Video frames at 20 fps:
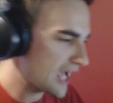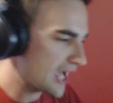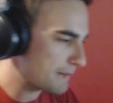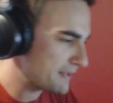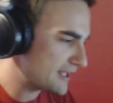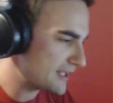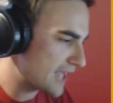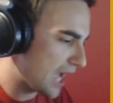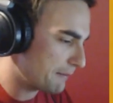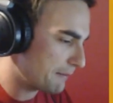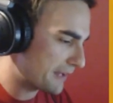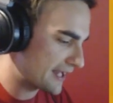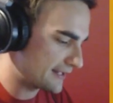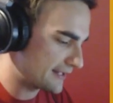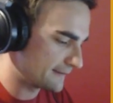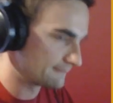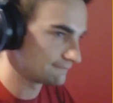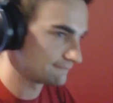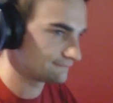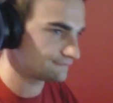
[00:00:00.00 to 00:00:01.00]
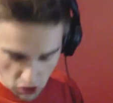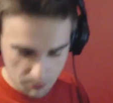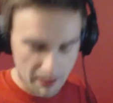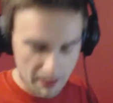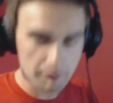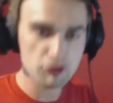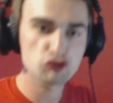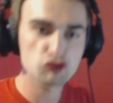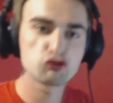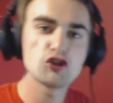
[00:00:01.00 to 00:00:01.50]
Yummy, yummy. But I
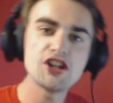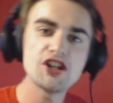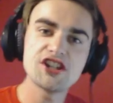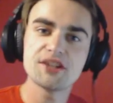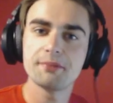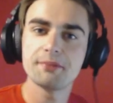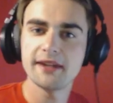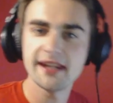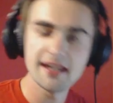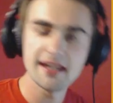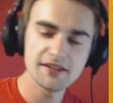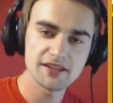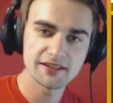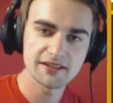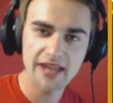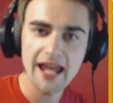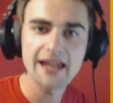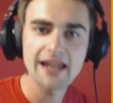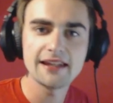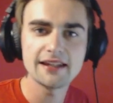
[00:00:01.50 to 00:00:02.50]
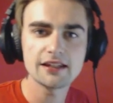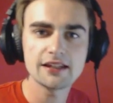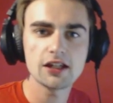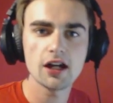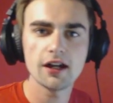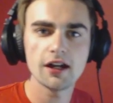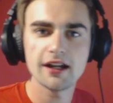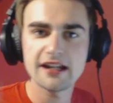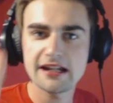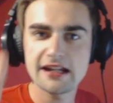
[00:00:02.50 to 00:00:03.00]
hope that was reasonably
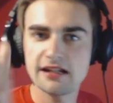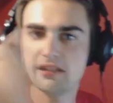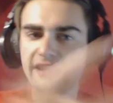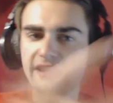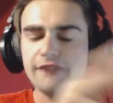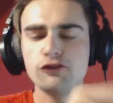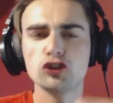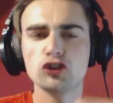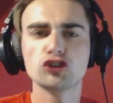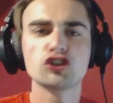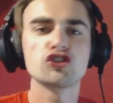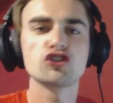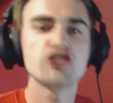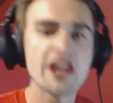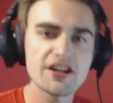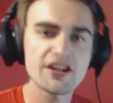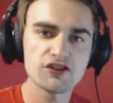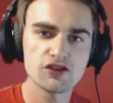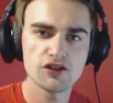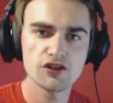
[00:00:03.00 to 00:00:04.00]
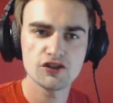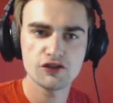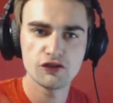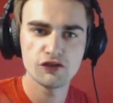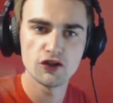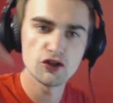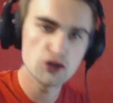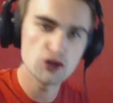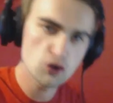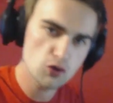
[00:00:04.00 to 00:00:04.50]
entertaining, guys. Leave your
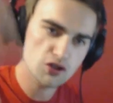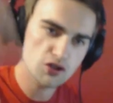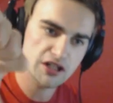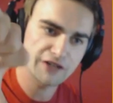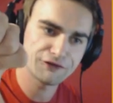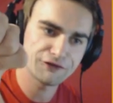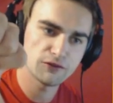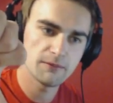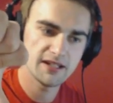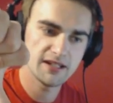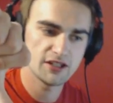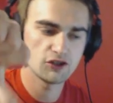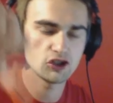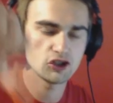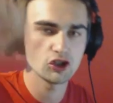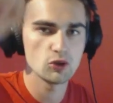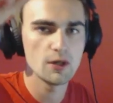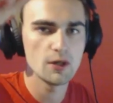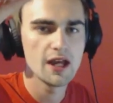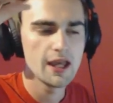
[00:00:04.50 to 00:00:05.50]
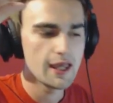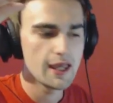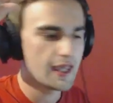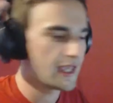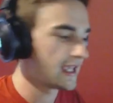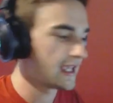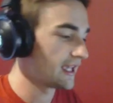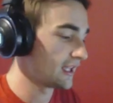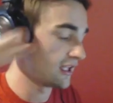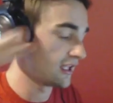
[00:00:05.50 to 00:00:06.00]
suggestions for new stuff for me to do
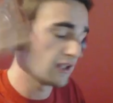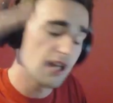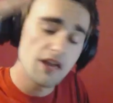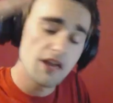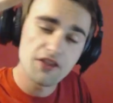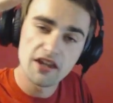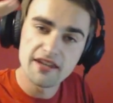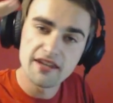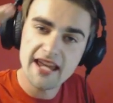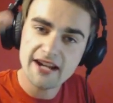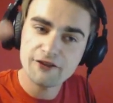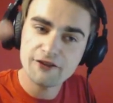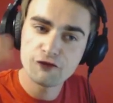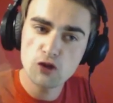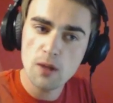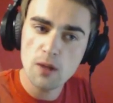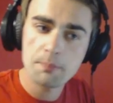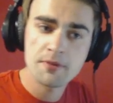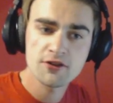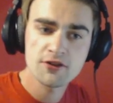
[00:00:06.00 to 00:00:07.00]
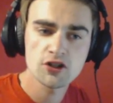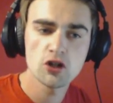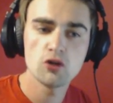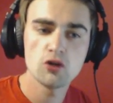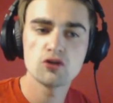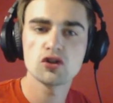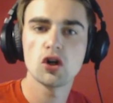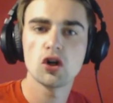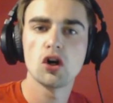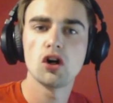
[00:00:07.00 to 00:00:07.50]
in the next few
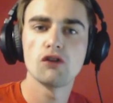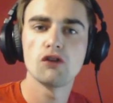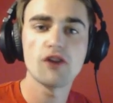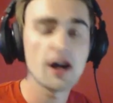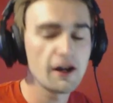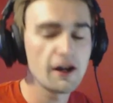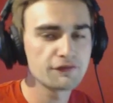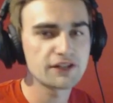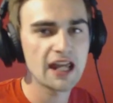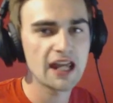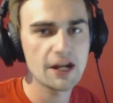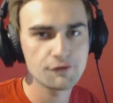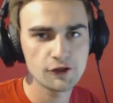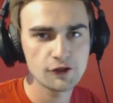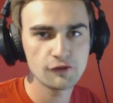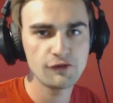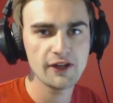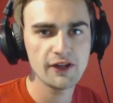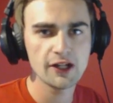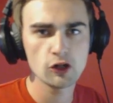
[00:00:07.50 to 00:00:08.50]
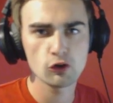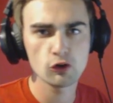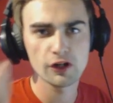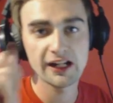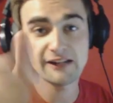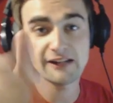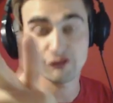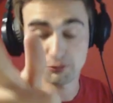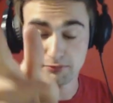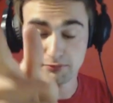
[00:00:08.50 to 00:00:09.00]
episodes of After Every Fail.
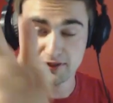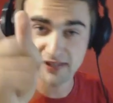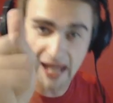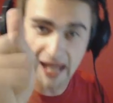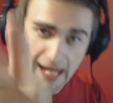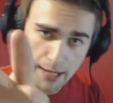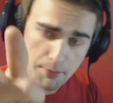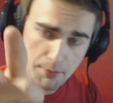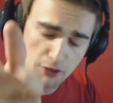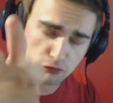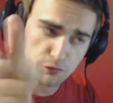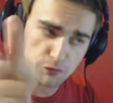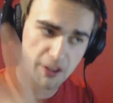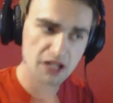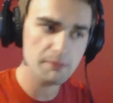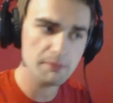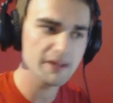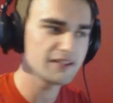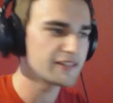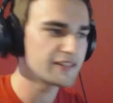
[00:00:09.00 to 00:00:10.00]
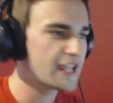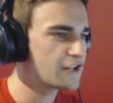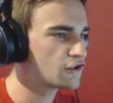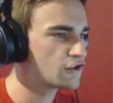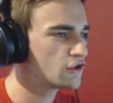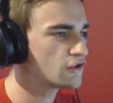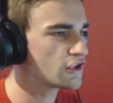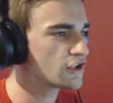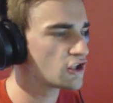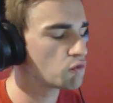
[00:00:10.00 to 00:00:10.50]
Leave some game
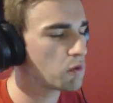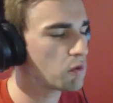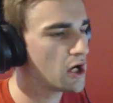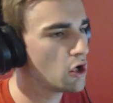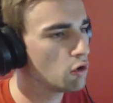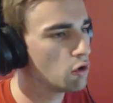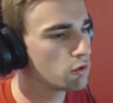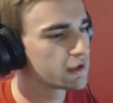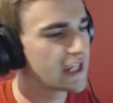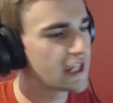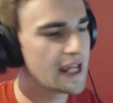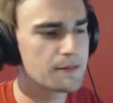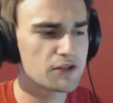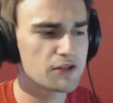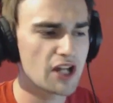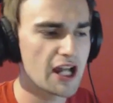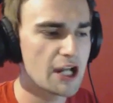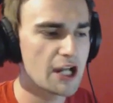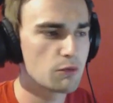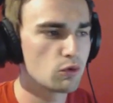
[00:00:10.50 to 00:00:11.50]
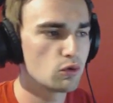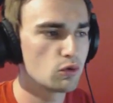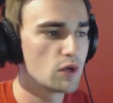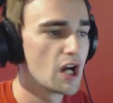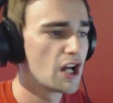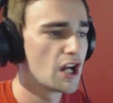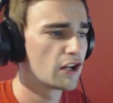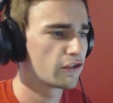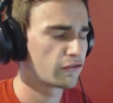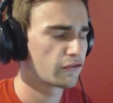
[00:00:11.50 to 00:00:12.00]
recommendations as well. Games that I
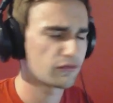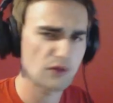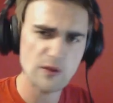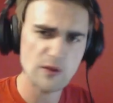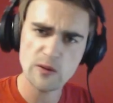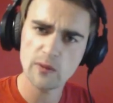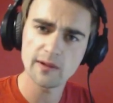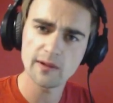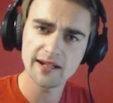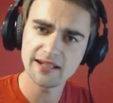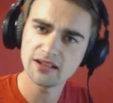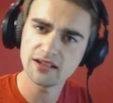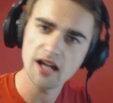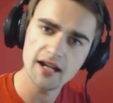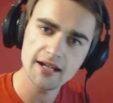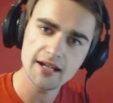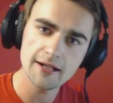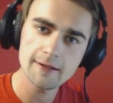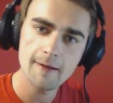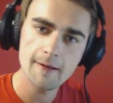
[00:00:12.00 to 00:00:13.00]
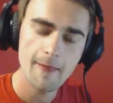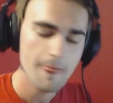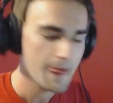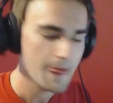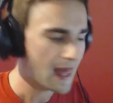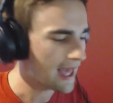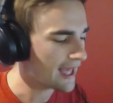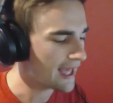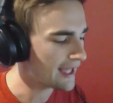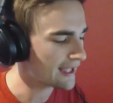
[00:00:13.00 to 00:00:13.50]
will frequently die in.
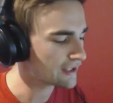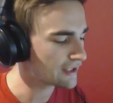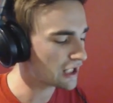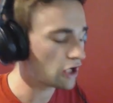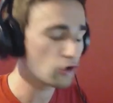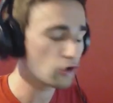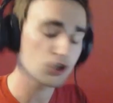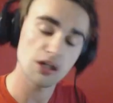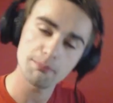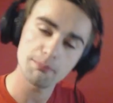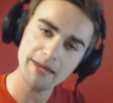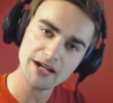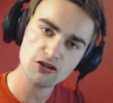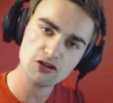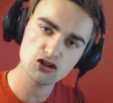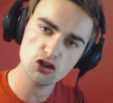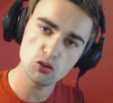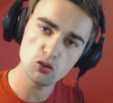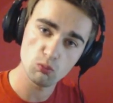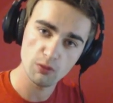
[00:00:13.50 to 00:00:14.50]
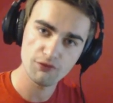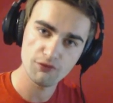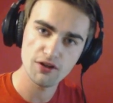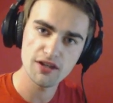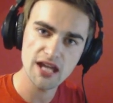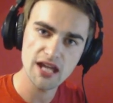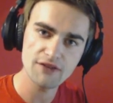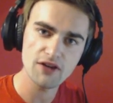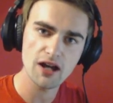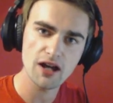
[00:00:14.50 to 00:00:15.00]
And I'll come back soon
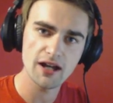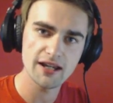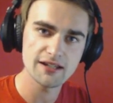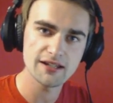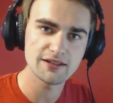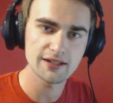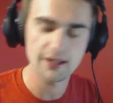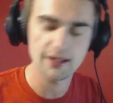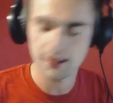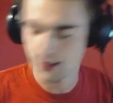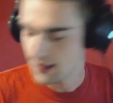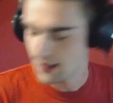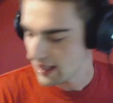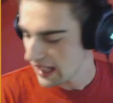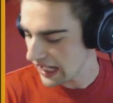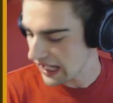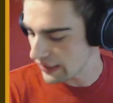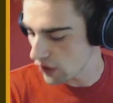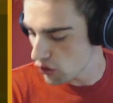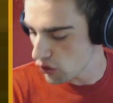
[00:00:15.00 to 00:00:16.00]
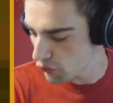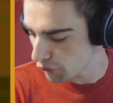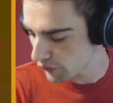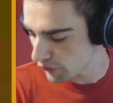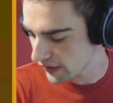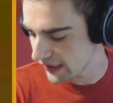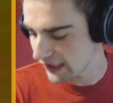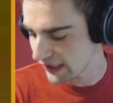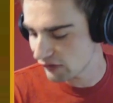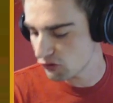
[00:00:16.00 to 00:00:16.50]
with another idea, and
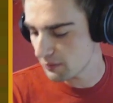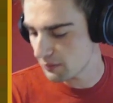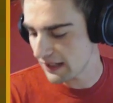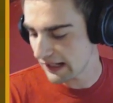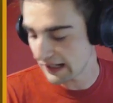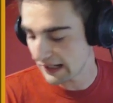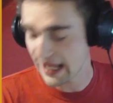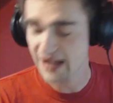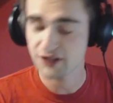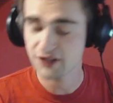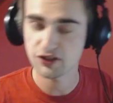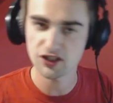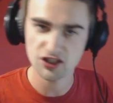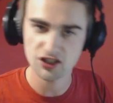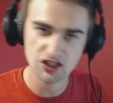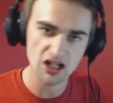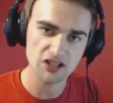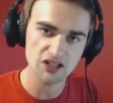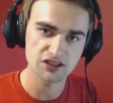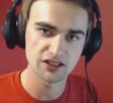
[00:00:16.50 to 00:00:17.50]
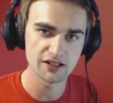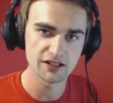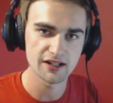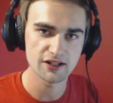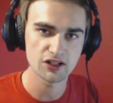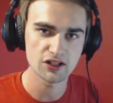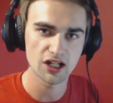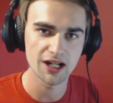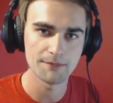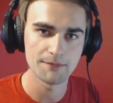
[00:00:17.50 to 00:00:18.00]
hopefully it will be less
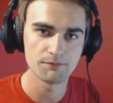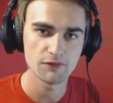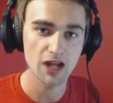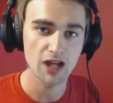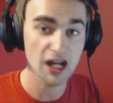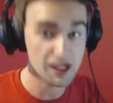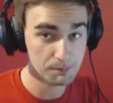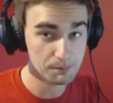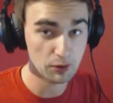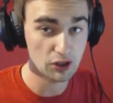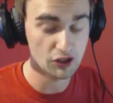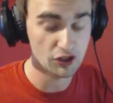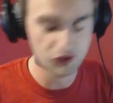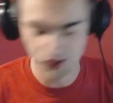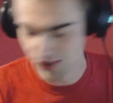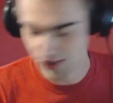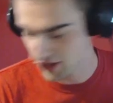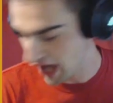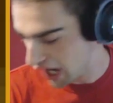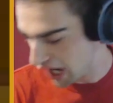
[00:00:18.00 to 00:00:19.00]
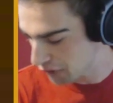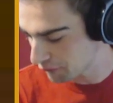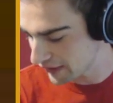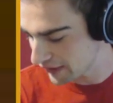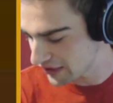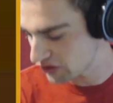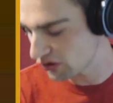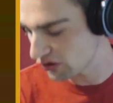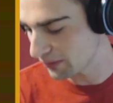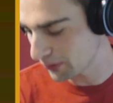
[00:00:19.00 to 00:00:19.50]
disgusting this time. I apologise. I
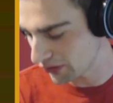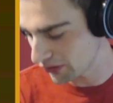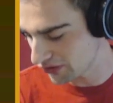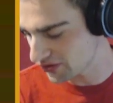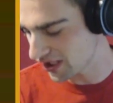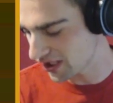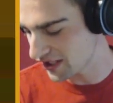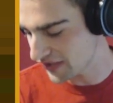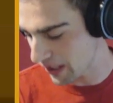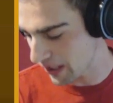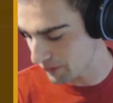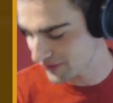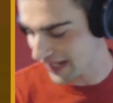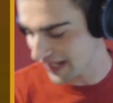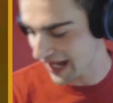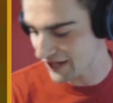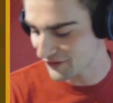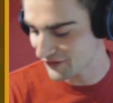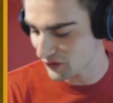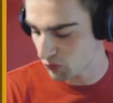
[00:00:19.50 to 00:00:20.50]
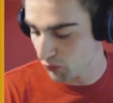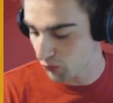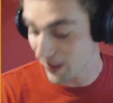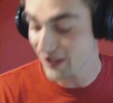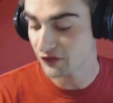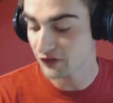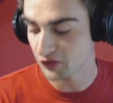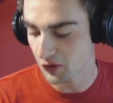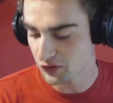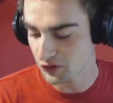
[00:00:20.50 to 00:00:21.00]
really do apologise. That was actually
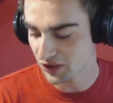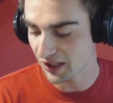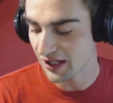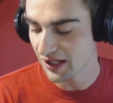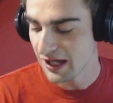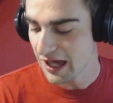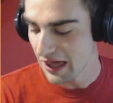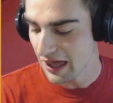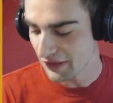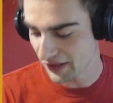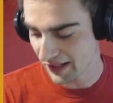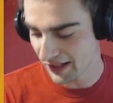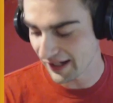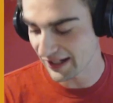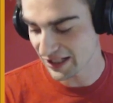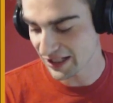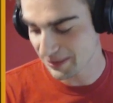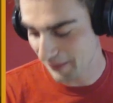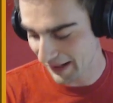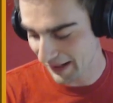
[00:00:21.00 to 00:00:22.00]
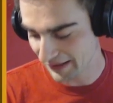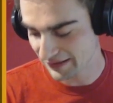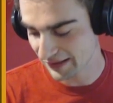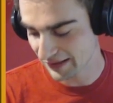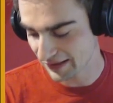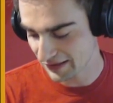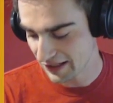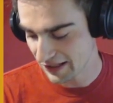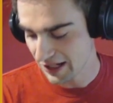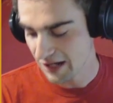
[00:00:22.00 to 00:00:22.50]
way grosser than I
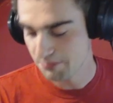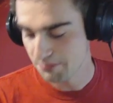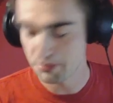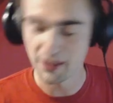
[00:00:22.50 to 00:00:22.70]
expected.